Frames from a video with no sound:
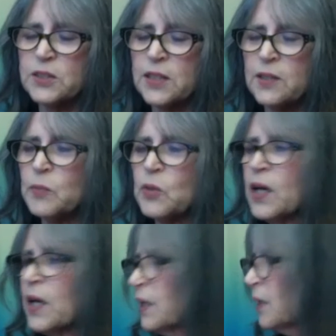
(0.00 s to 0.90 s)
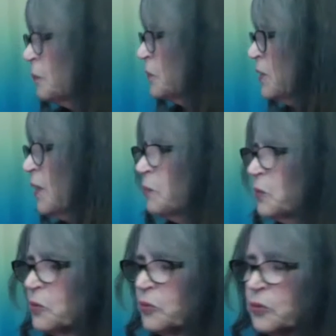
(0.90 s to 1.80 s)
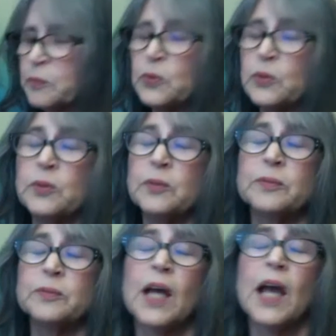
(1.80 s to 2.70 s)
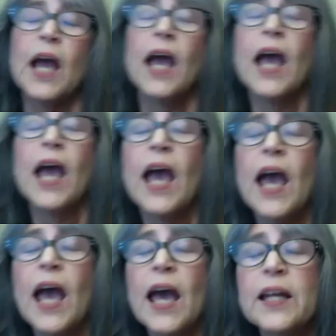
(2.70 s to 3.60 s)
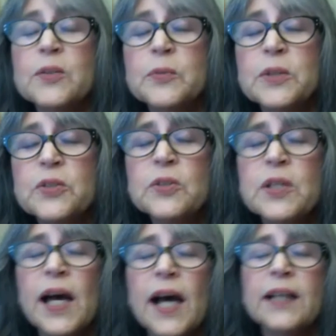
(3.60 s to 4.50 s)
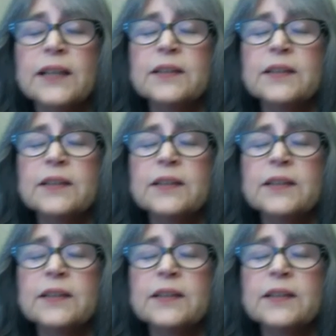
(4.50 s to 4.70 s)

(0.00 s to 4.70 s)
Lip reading: send them right up to that beautiful moon. And as we do that,